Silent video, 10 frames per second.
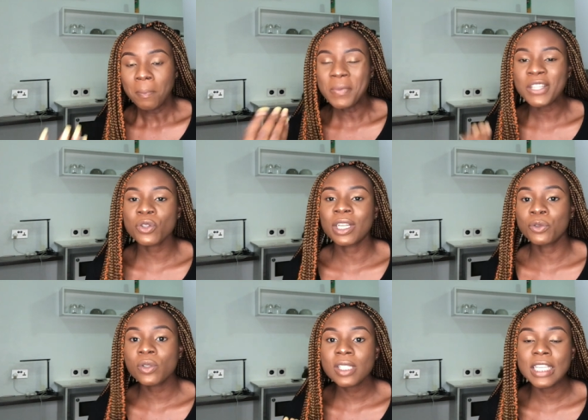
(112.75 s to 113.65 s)
make sure that
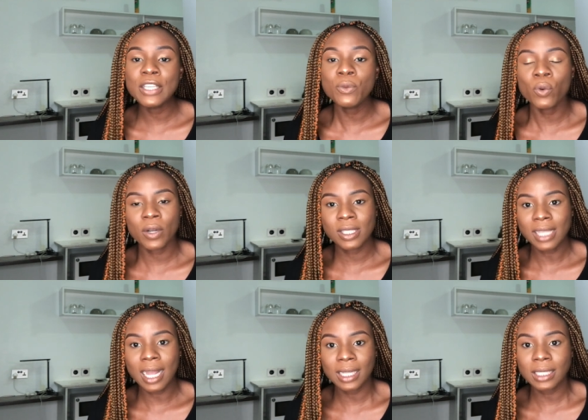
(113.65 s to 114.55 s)
those keywords
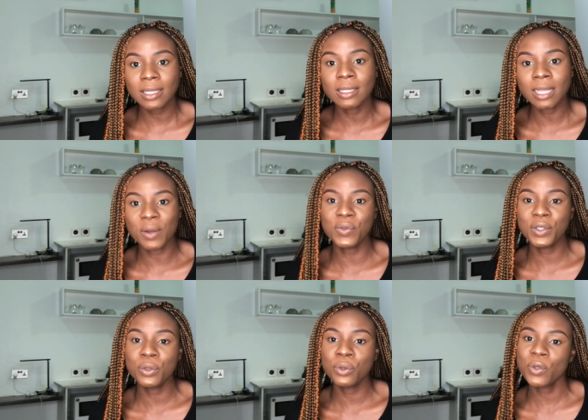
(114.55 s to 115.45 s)
are in that
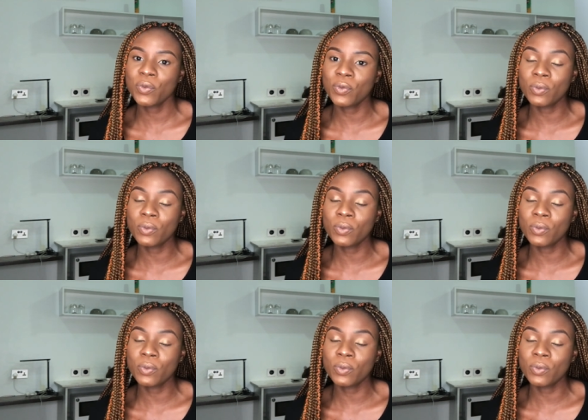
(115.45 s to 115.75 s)
video those